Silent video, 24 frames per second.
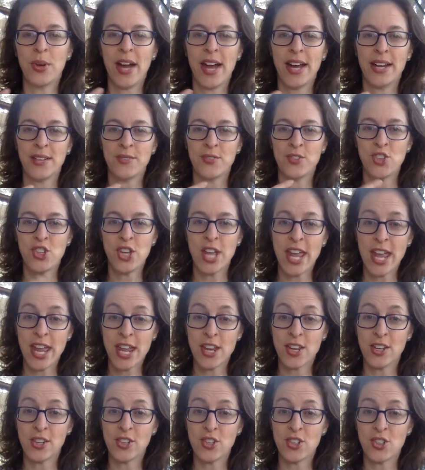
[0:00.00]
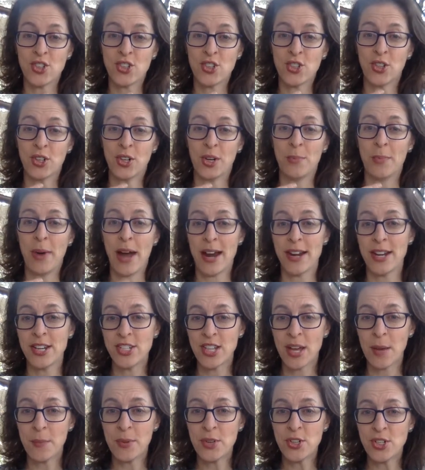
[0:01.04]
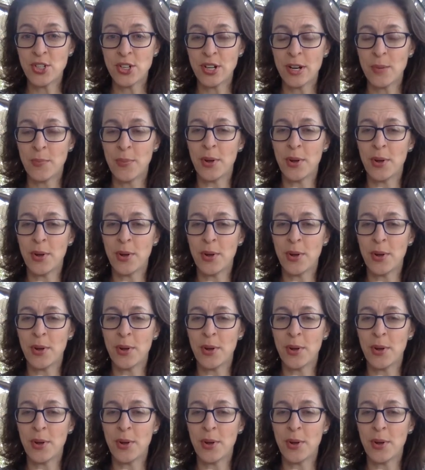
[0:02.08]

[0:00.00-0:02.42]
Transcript: kind of change your body temperature,